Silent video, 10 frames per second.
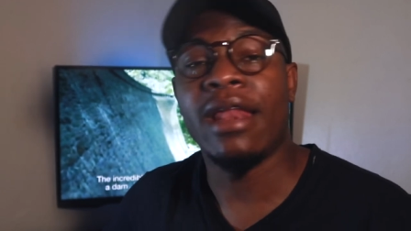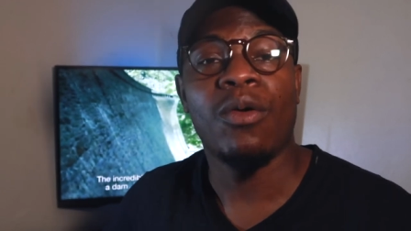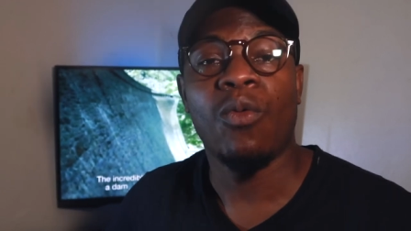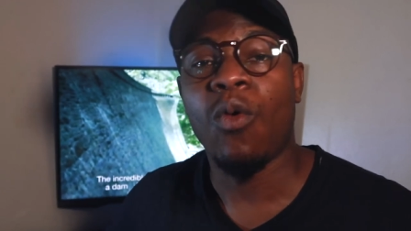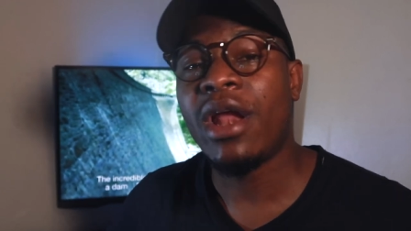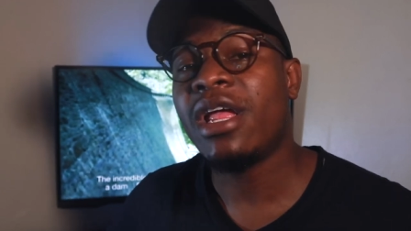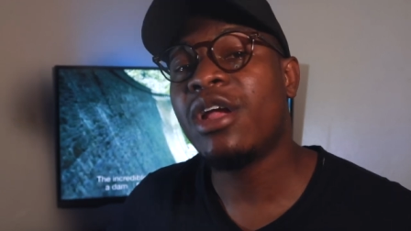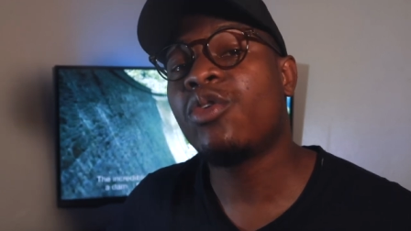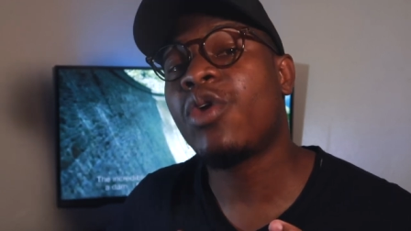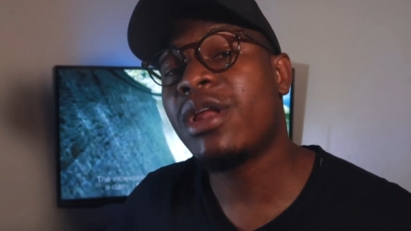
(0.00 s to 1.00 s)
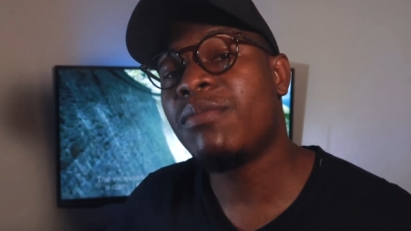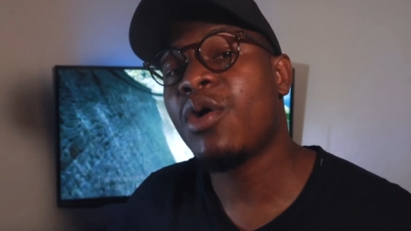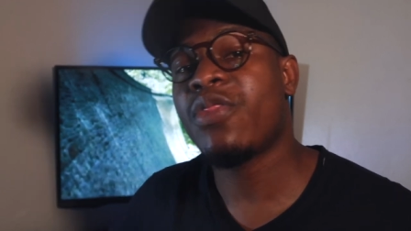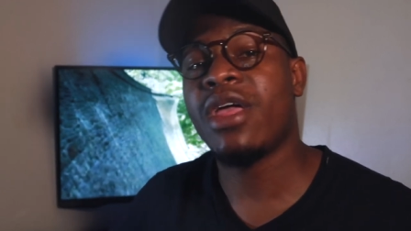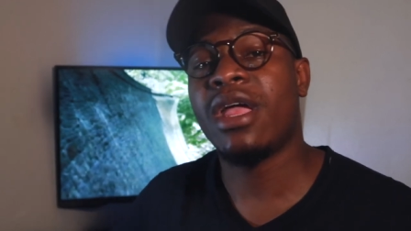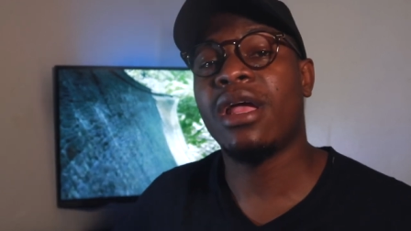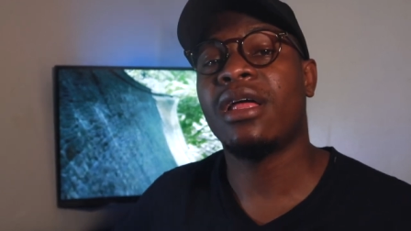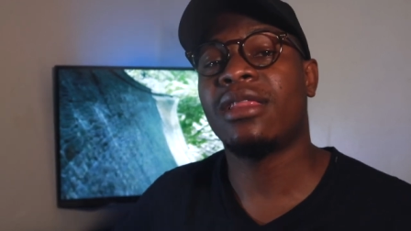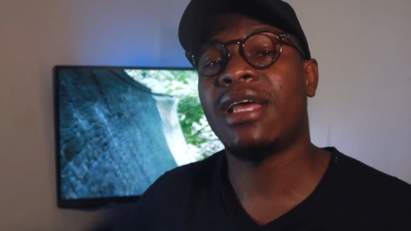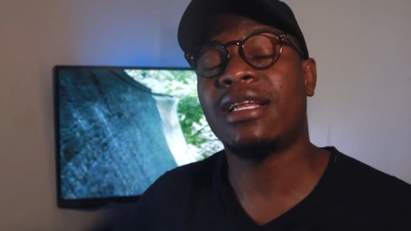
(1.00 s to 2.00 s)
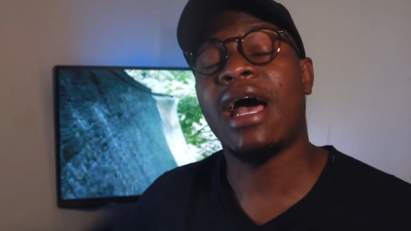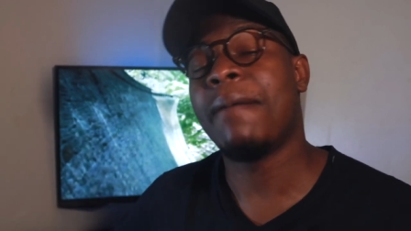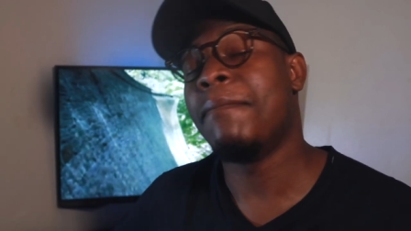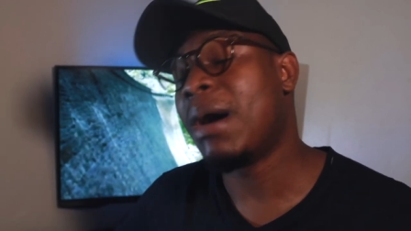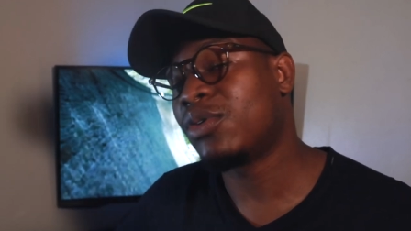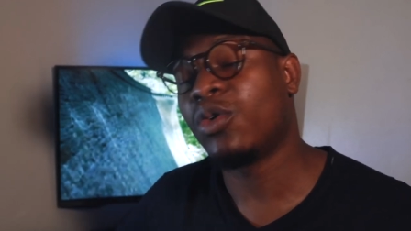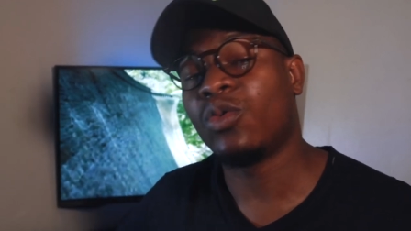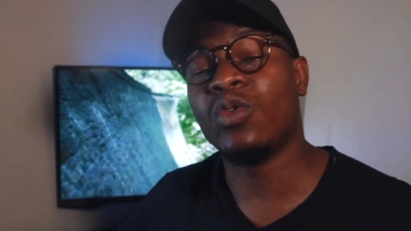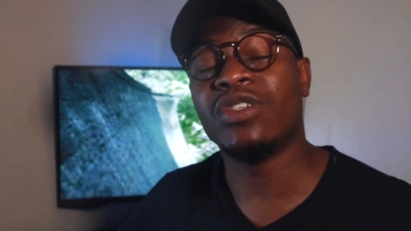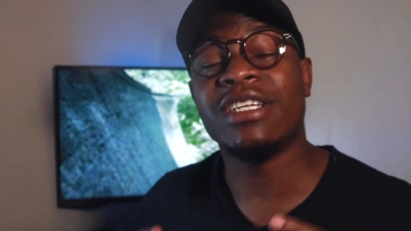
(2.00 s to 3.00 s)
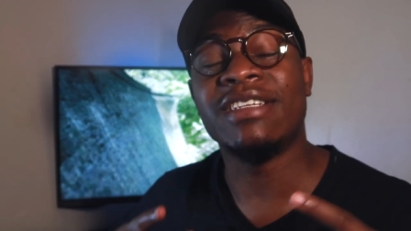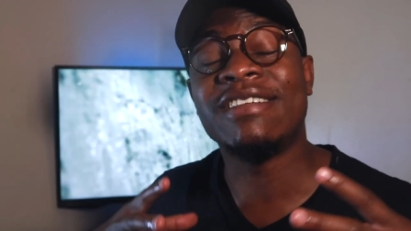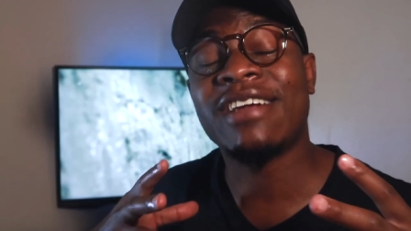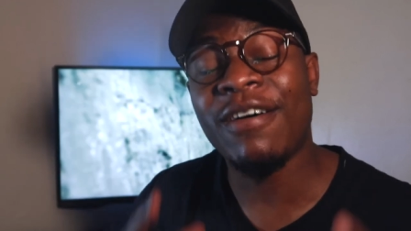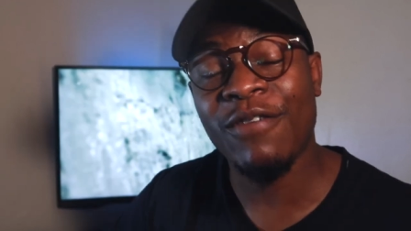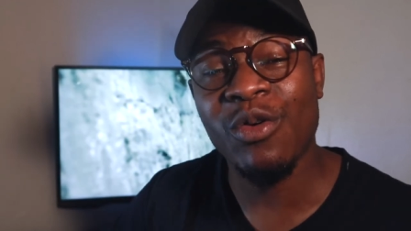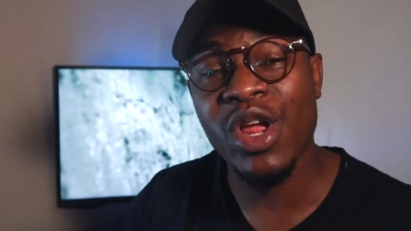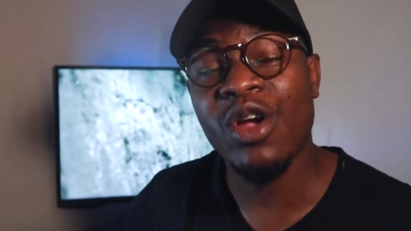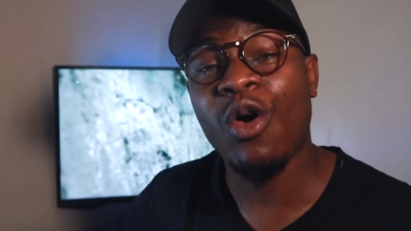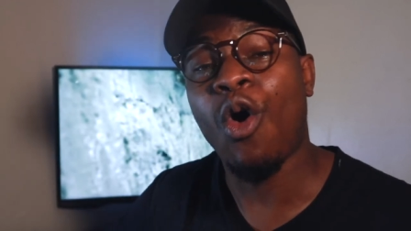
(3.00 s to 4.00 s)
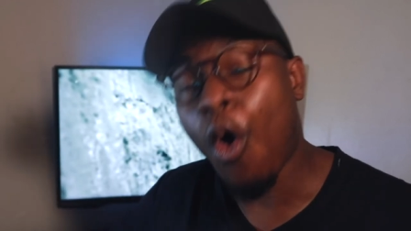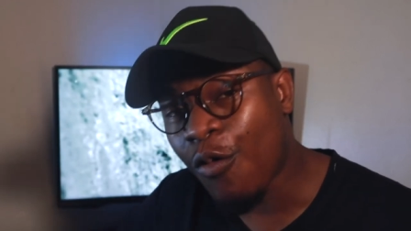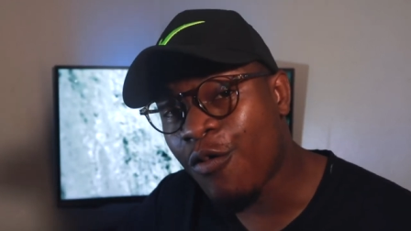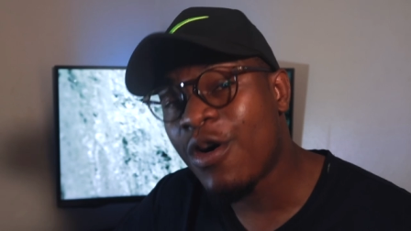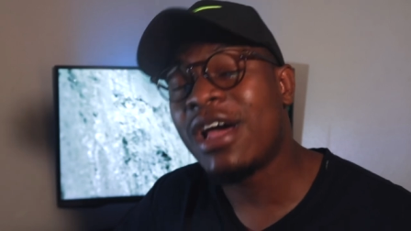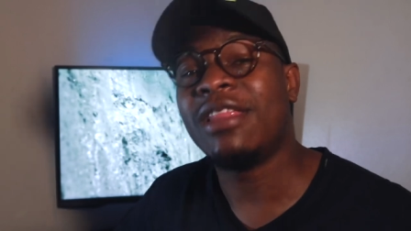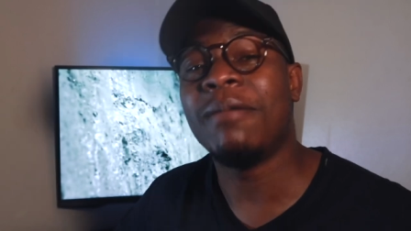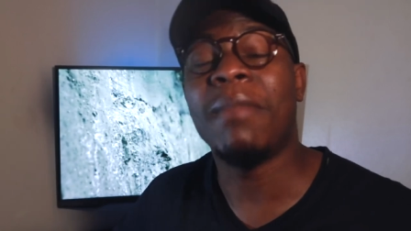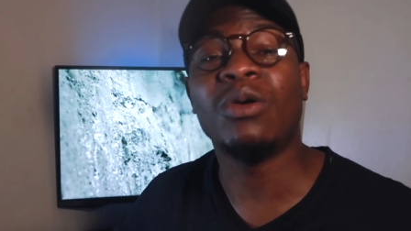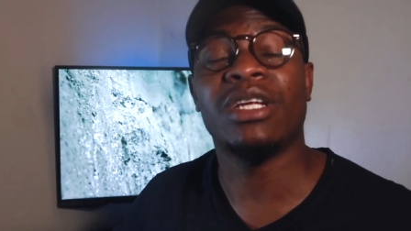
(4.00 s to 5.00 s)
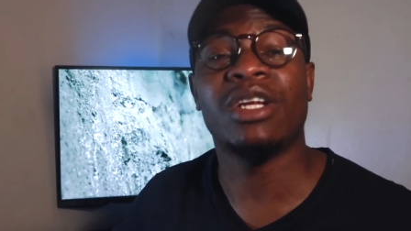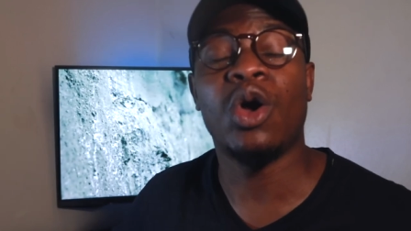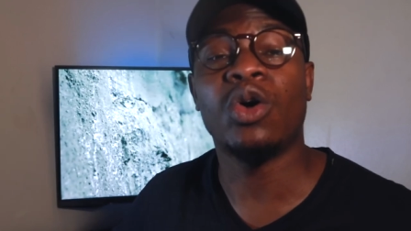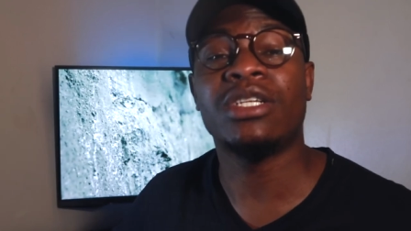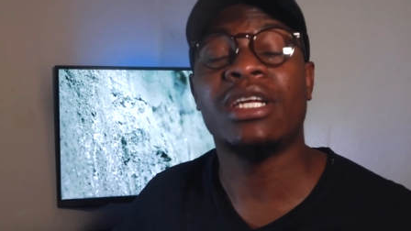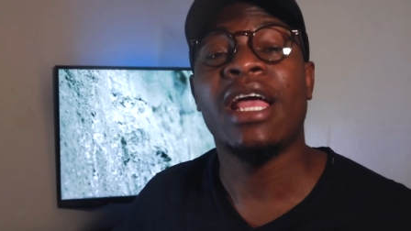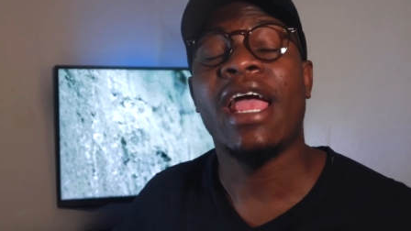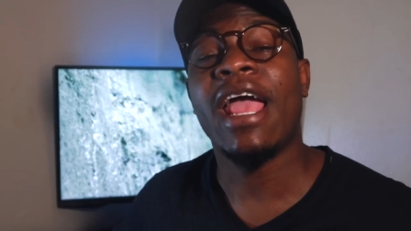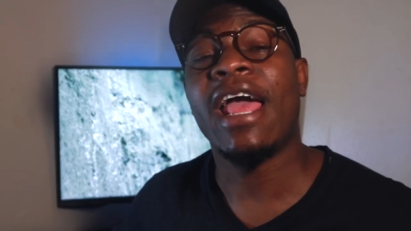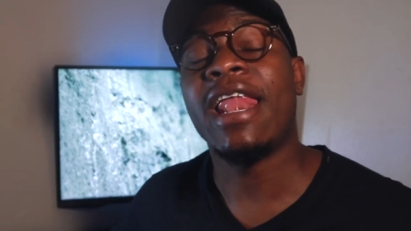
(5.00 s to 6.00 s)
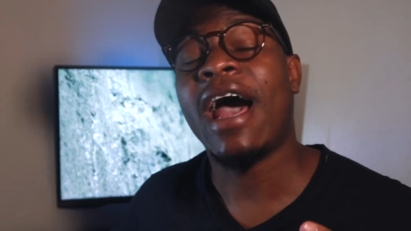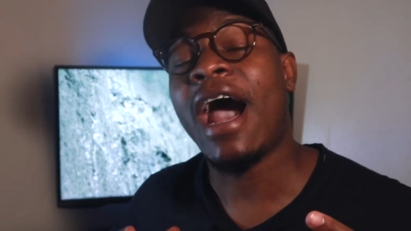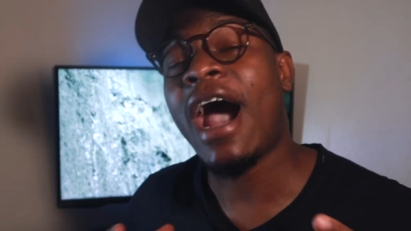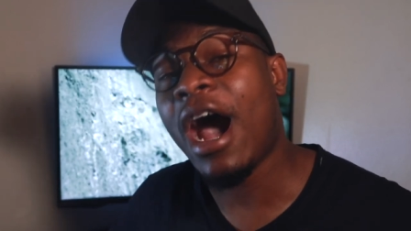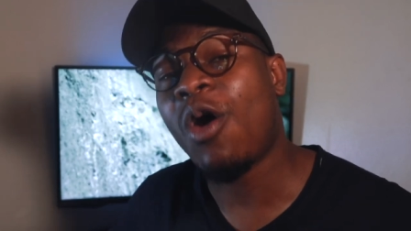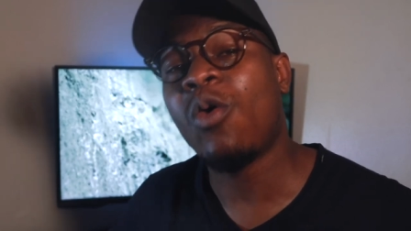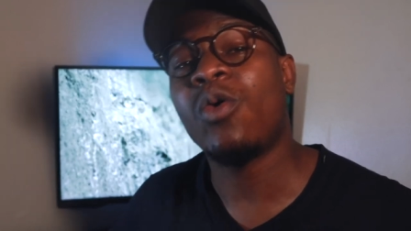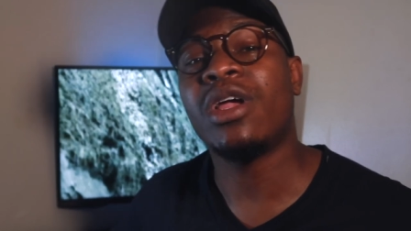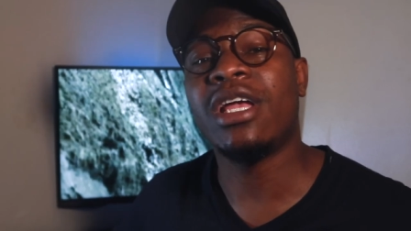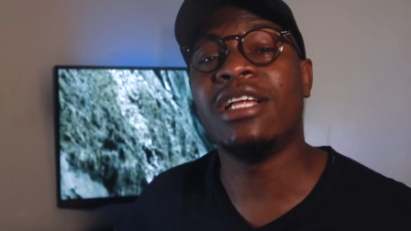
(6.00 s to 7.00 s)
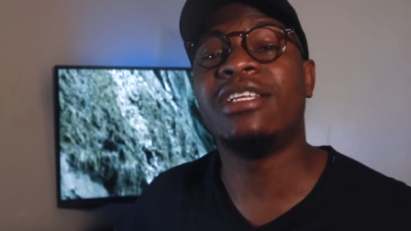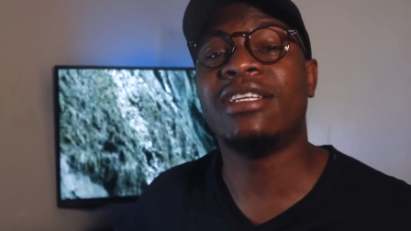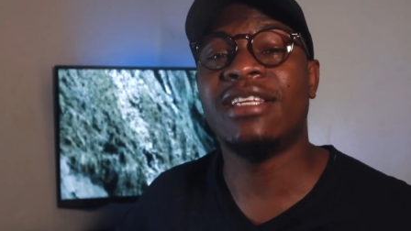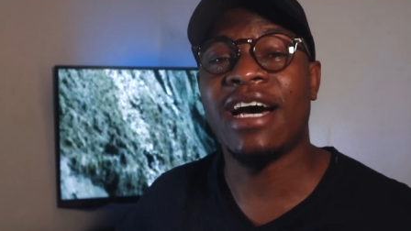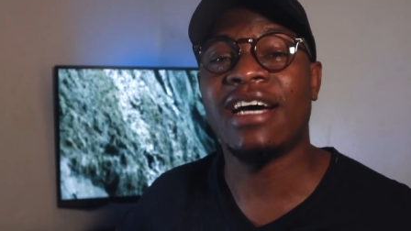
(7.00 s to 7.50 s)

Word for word: And one incredible thing that I bumped on was the discovery of the mountain goat and how it